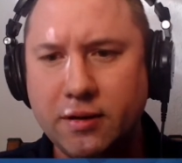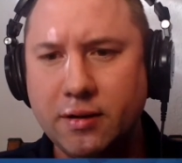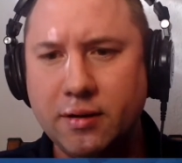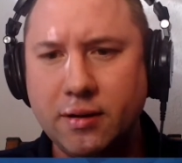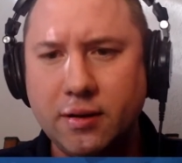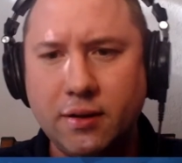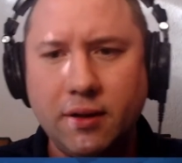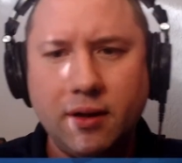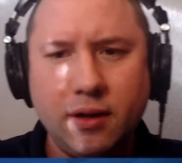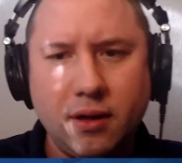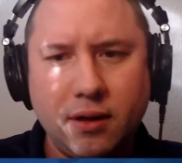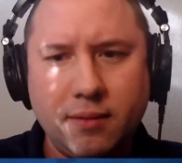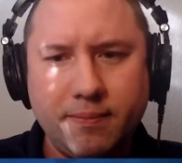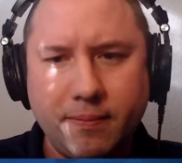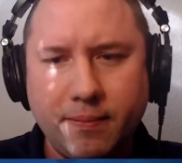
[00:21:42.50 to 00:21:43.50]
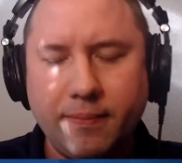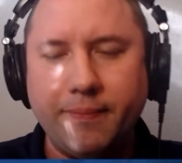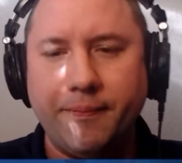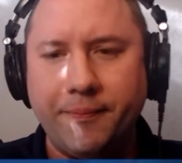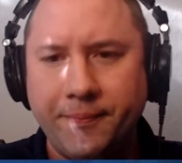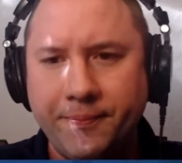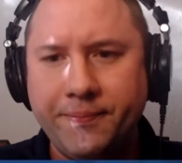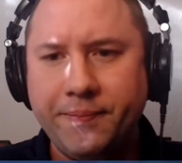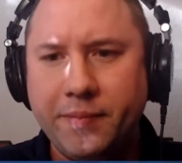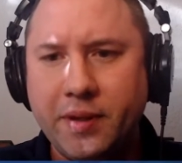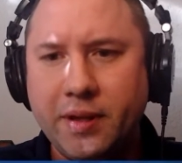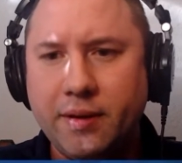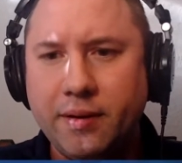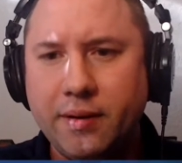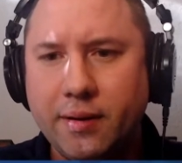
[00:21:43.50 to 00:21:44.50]
Yeah, I noticed. I, I it's funny
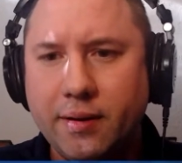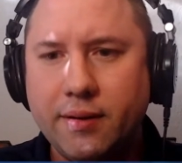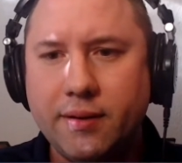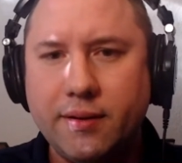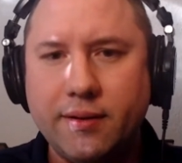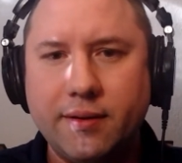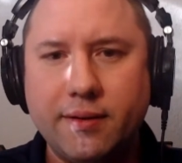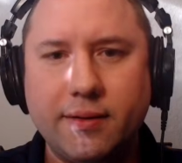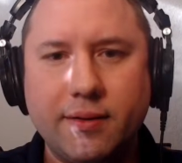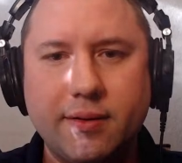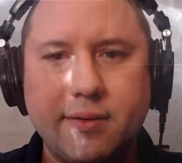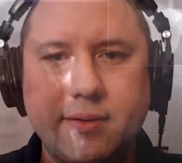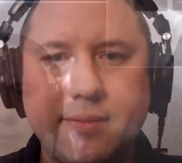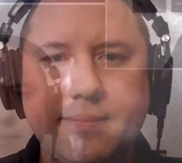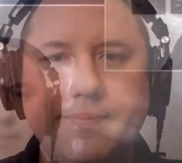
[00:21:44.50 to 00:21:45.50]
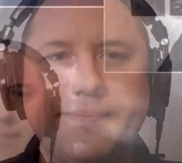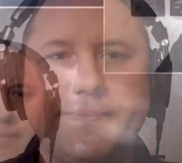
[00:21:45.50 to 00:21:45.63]
because I'll I'll come up with an idea for